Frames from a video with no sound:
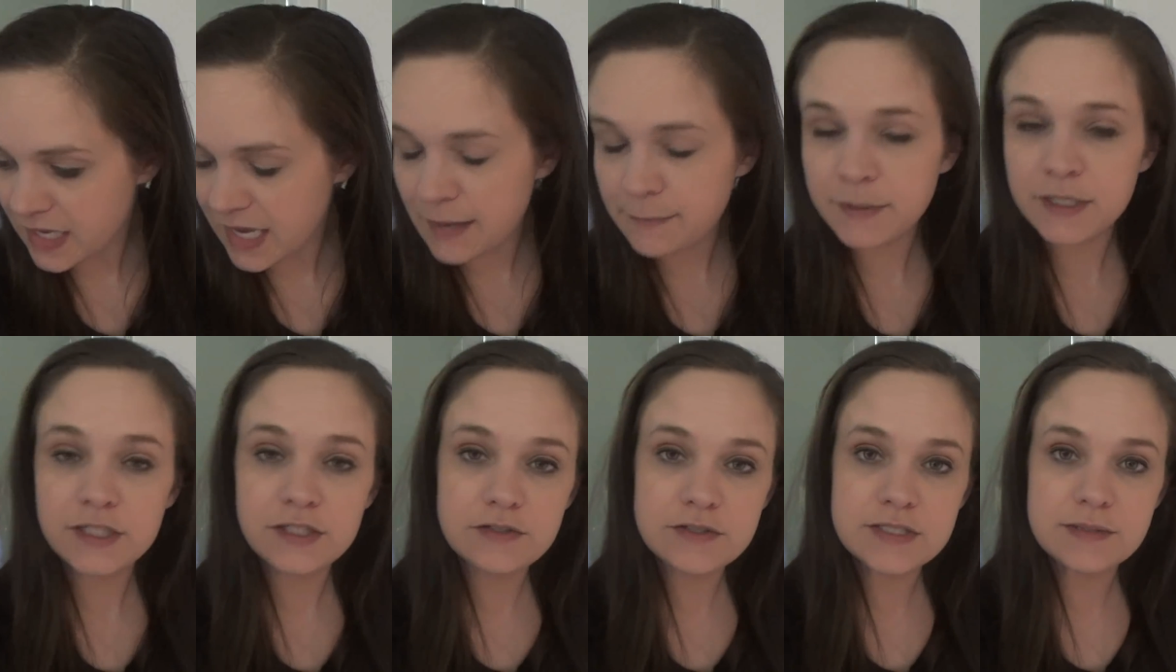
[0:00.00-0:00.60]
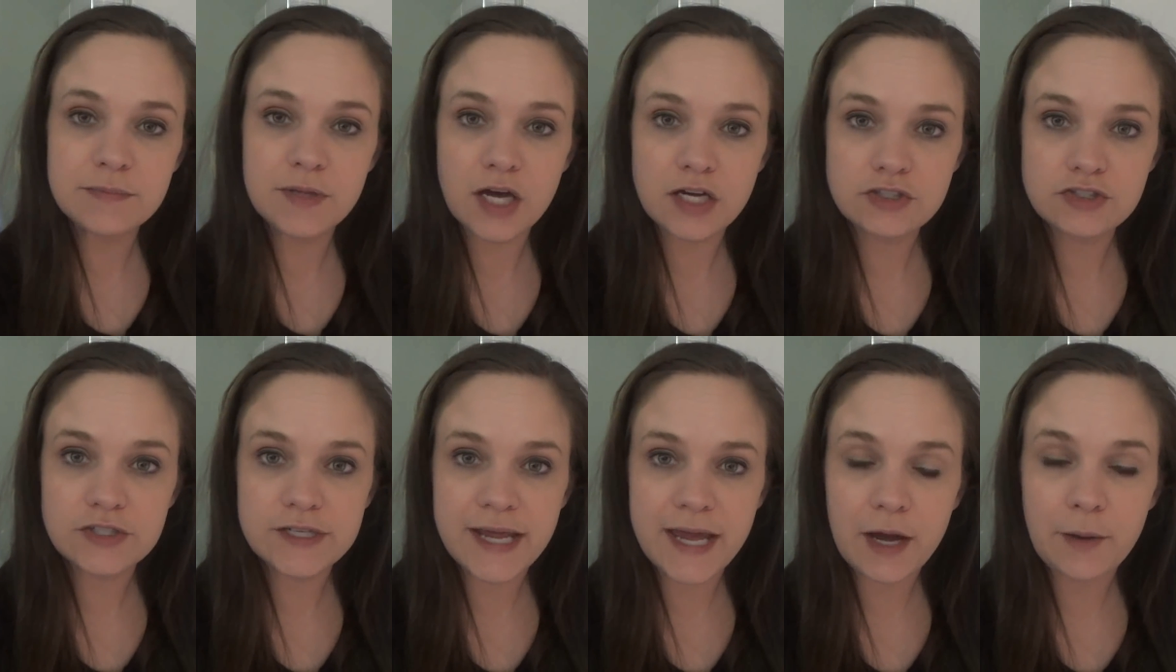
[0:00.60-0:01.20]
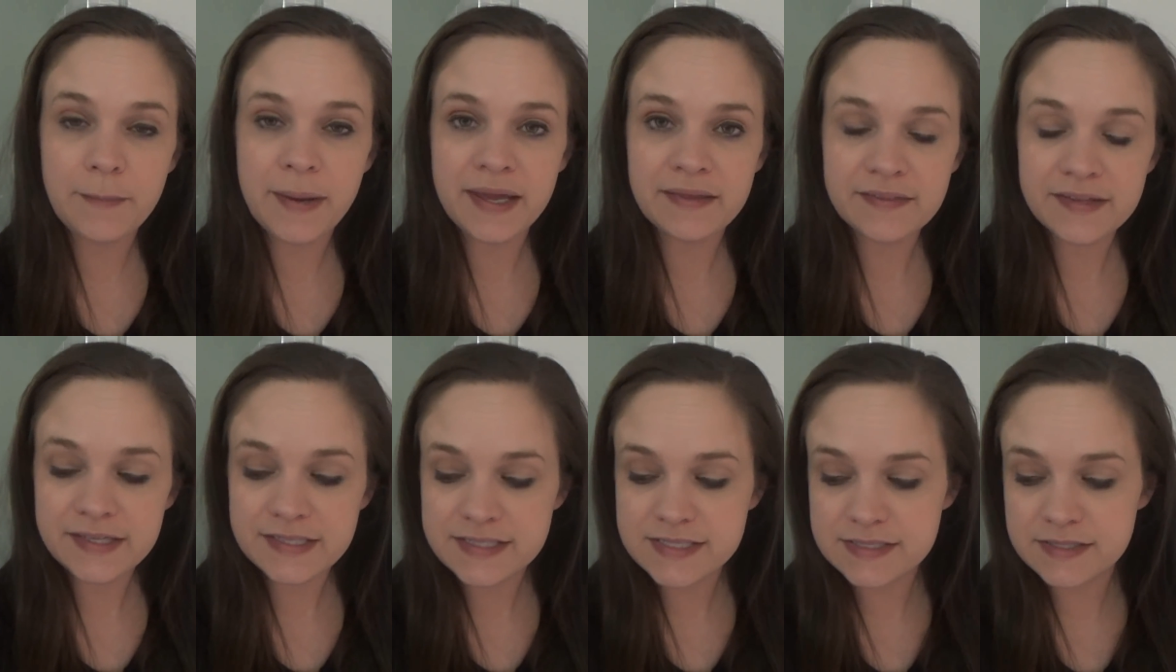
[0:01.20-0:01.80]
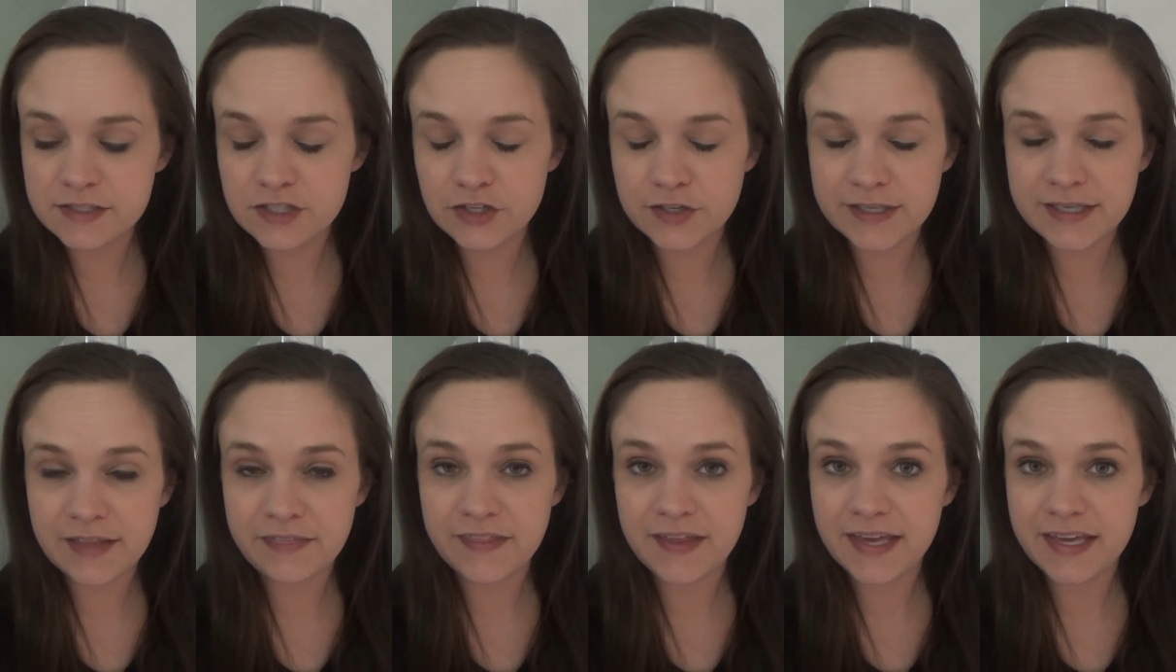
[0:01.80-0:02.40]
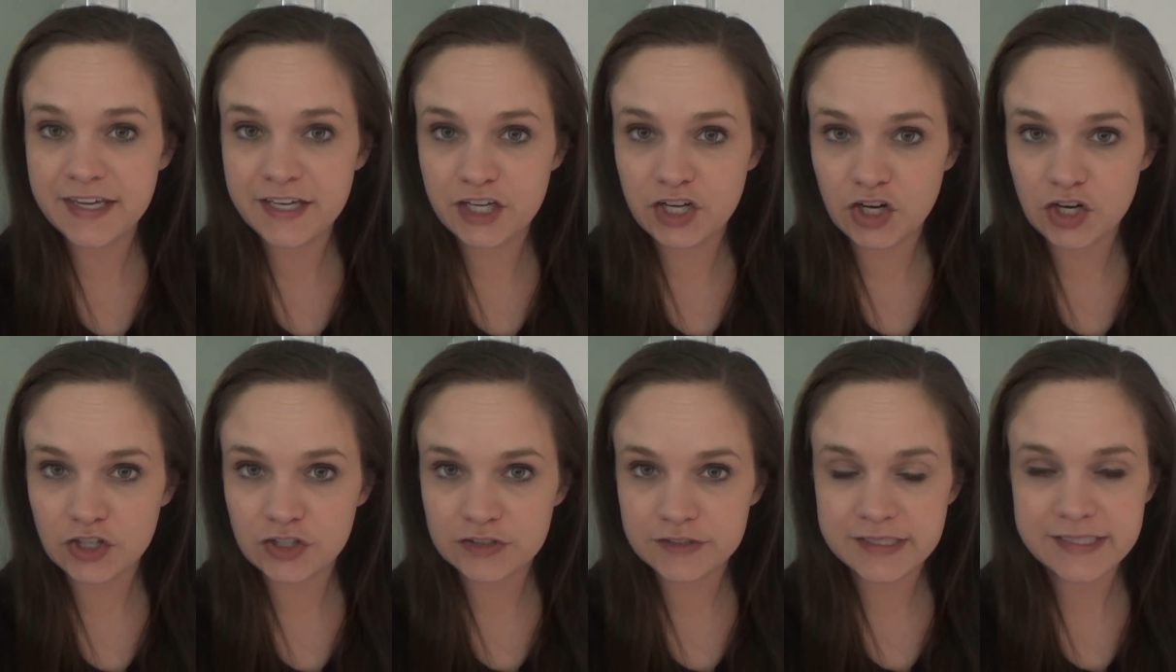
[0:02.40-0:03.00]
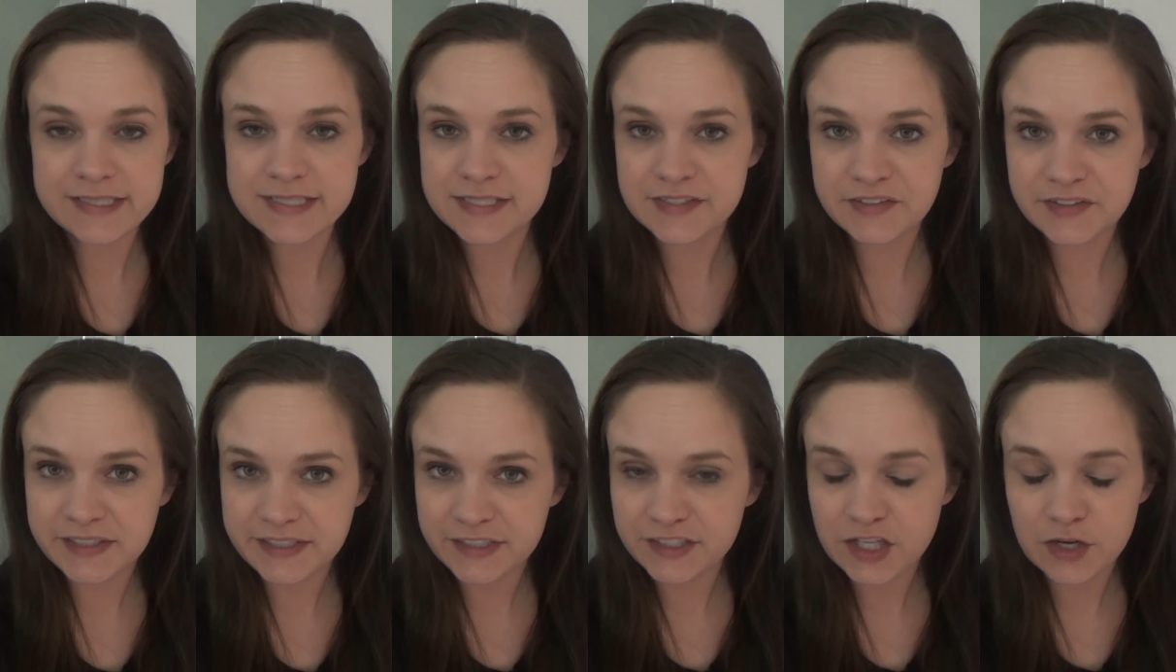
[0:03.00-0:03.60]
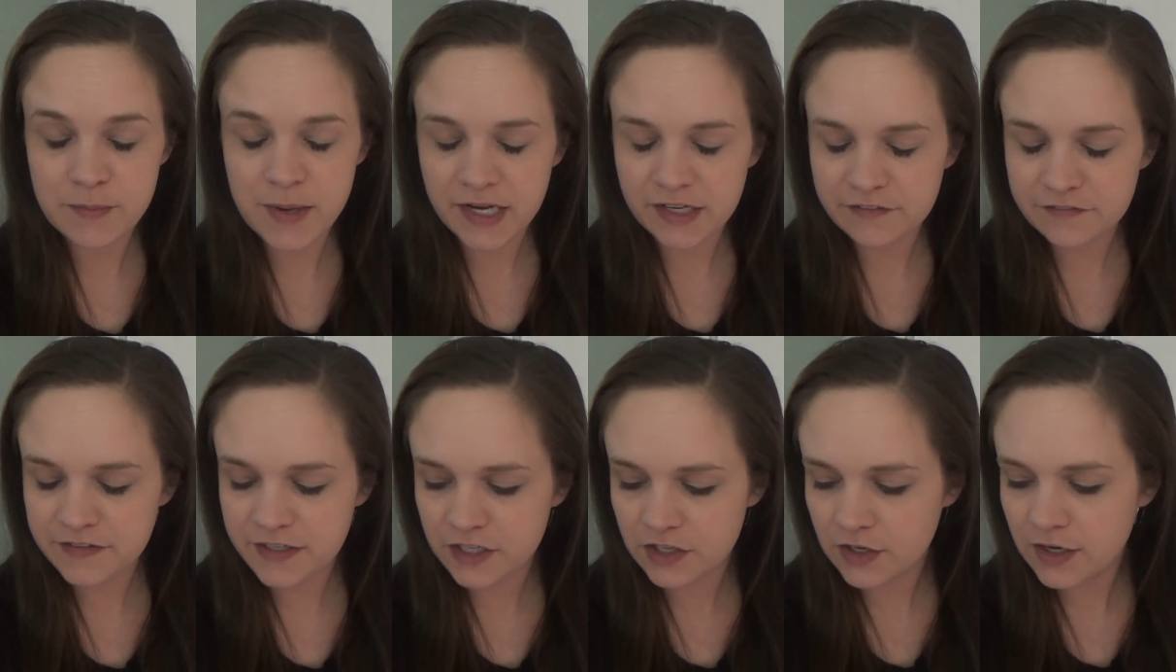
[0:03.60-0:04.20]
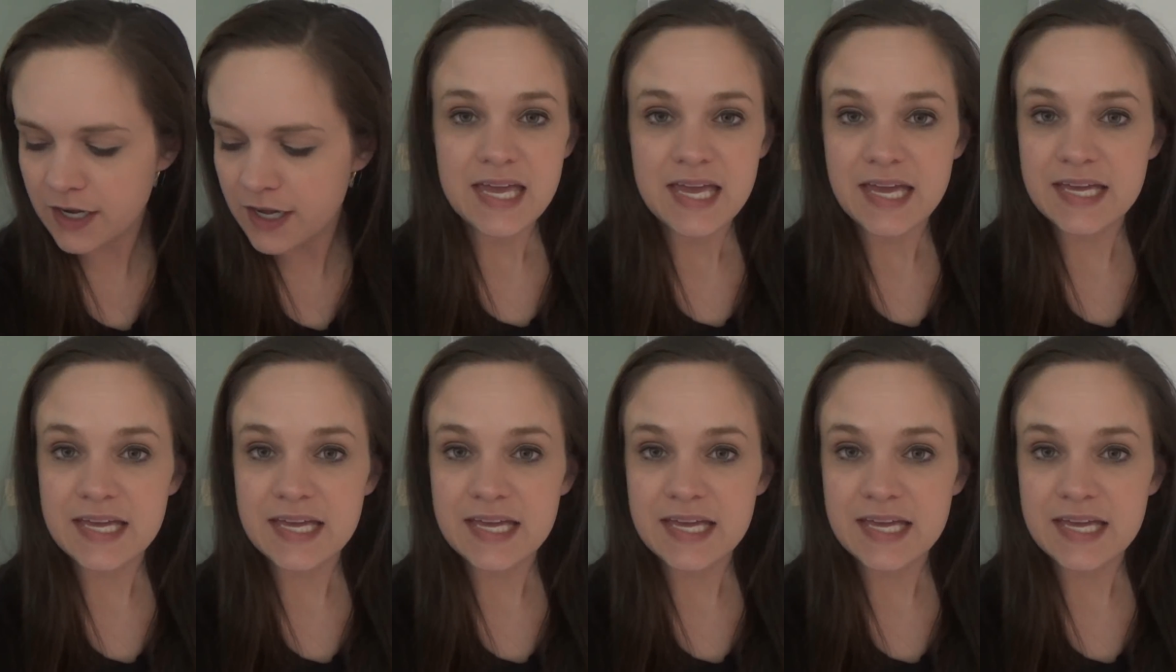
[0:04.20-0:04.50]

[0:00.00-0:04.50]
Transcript: I'm gonna do some laundry now. Manly is looking at the egg carton. It's clean, nobody fear.